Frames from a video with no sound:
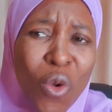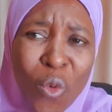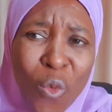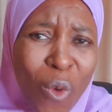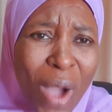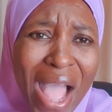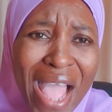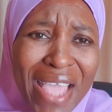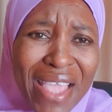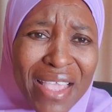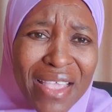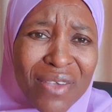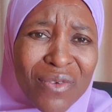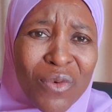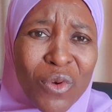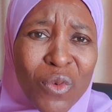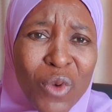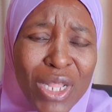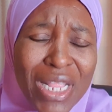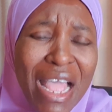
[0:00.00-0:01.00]
Why?
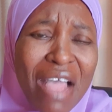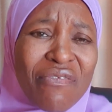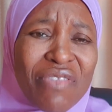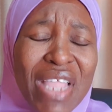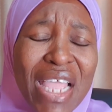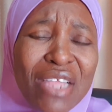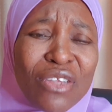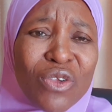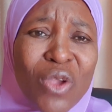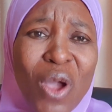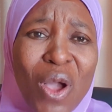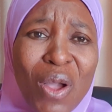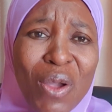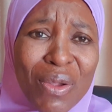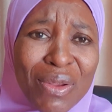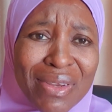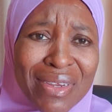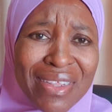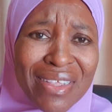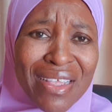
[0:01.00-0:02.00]
What have they
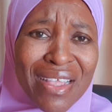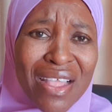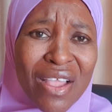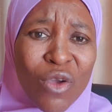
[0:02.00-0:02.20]
done?